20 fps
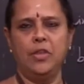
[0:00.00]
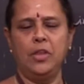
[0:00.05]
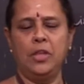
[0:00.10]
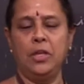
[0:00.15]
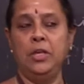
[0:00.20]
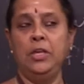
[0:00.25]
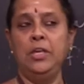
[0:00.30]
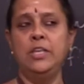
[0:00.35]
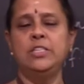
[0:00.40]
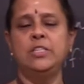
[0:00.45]

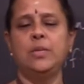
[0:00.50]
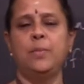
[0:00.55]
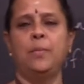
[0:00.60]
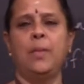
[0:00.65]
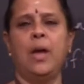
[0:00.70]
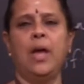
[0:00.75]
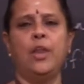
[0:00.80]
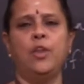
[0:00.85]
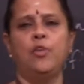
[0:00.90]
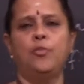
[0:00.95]
He is a
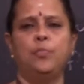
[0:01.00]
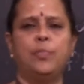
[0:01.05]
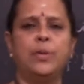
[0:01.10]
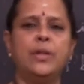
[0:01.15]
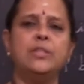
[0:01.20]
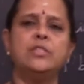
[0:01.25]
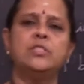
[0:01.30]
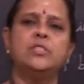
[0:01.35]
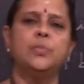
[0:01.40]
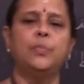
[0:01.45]
man of
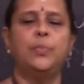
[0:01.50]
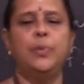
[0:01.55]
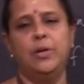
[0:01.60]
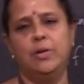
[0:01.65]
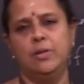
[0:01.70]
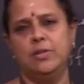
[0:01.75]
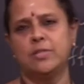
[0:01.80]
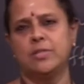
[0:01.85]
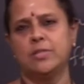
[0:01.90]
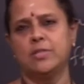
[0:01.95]

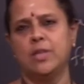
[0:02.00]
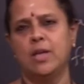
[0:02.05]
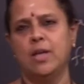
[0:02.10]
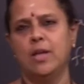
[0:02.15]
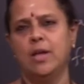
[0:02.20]
principles.